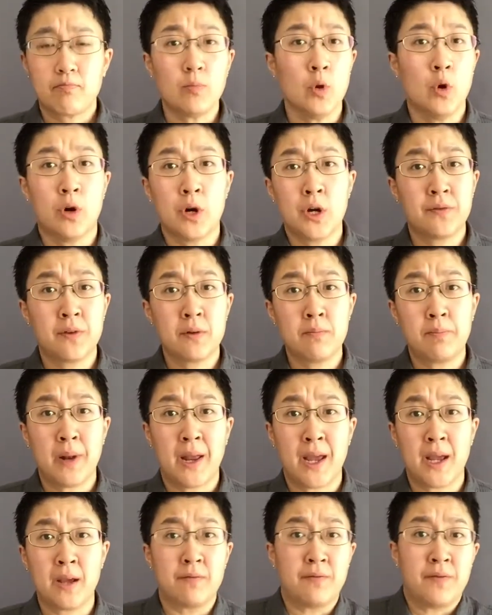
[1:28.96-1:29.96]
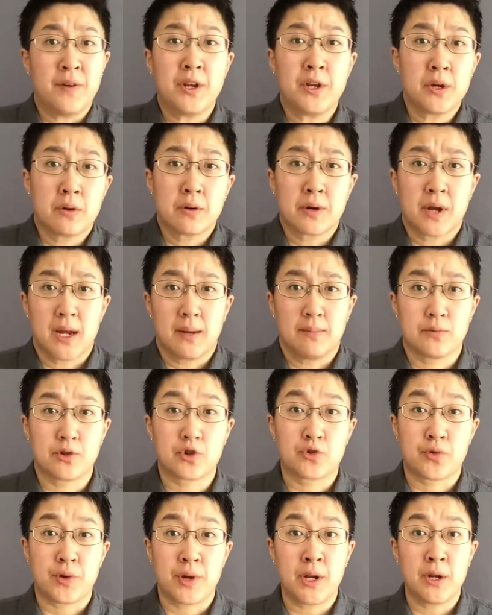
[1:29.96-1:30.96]
or even playing video games,
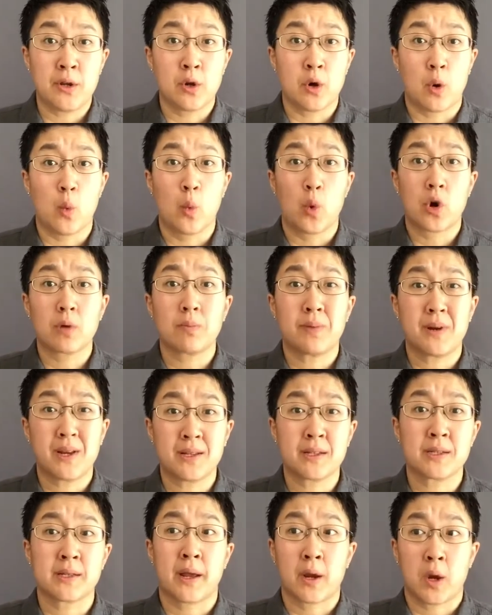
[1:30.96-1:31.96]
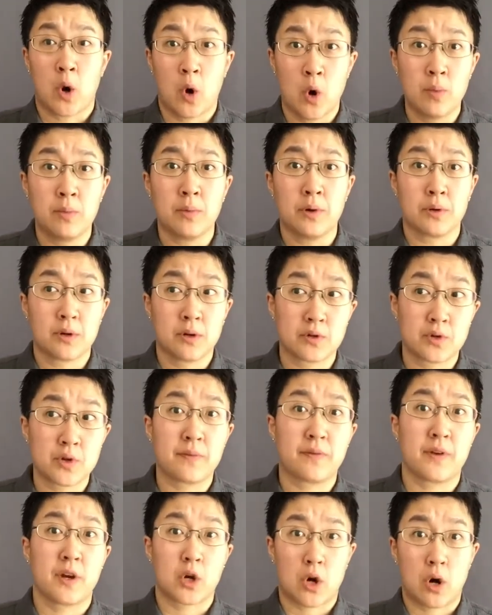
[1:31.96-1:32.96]
treating your workplace like home, so
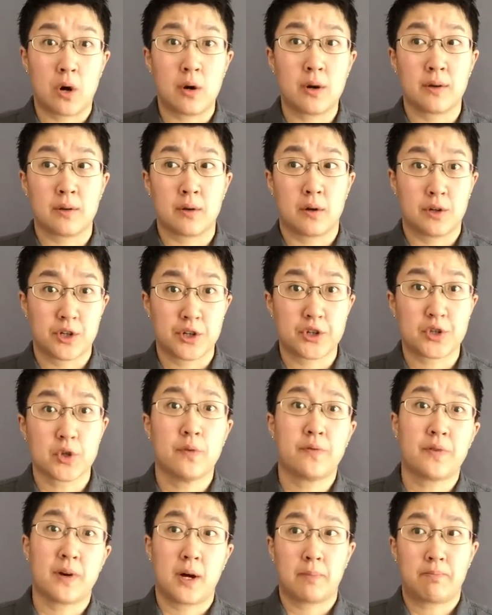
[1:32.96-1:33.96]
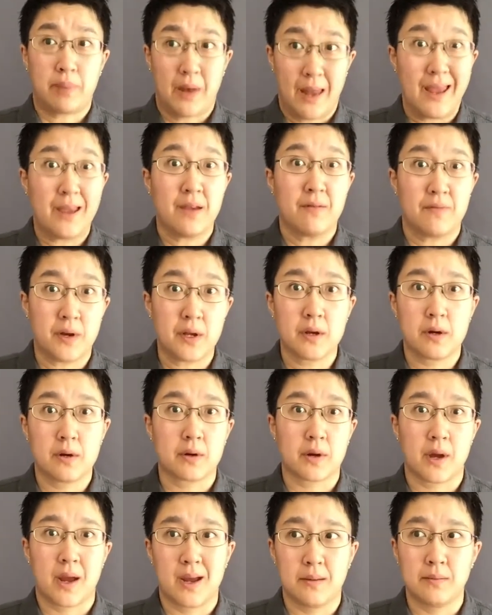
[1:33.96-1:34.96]
if you're caught on the sofa playing video
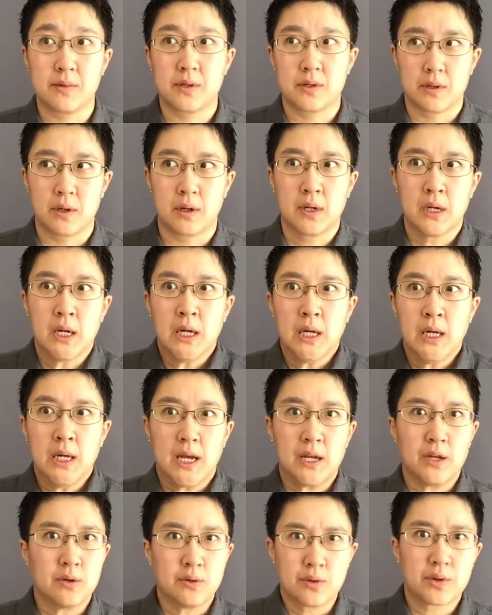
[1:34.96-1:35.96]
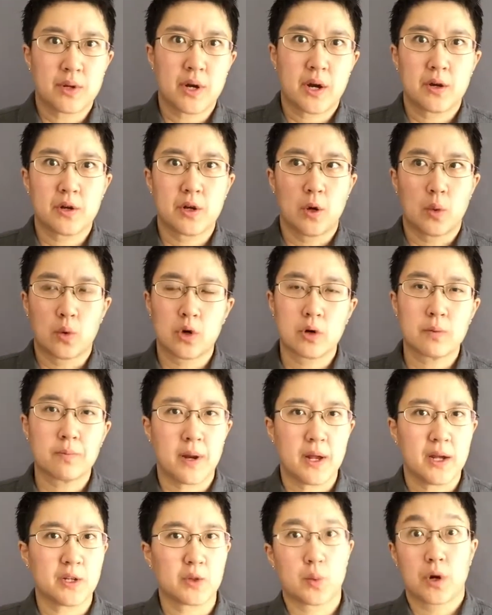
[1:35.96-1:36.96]
games, and you do that at your
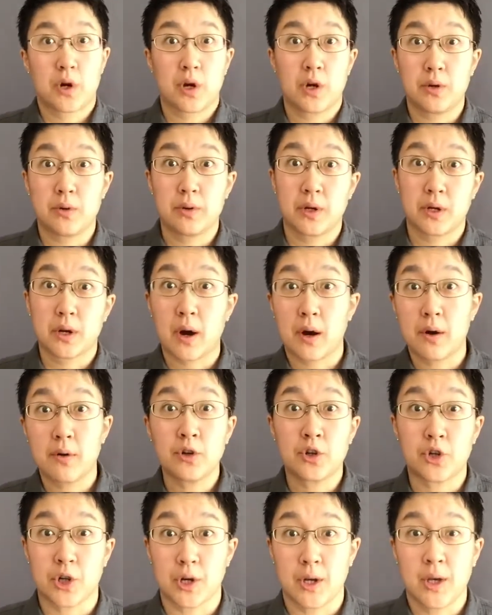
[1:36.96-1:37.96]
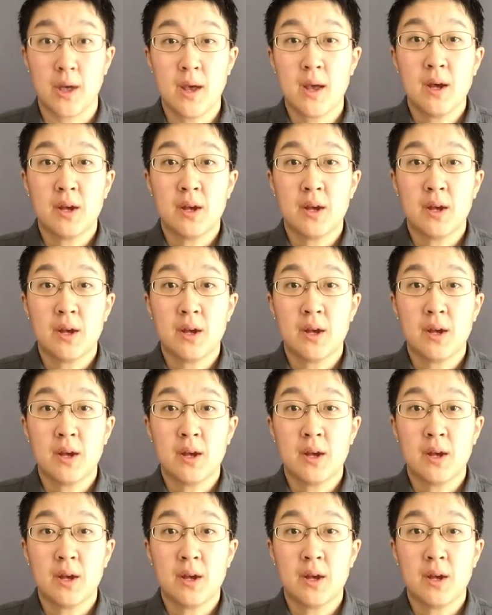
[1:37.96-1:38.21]
workplace, what are you encouraging?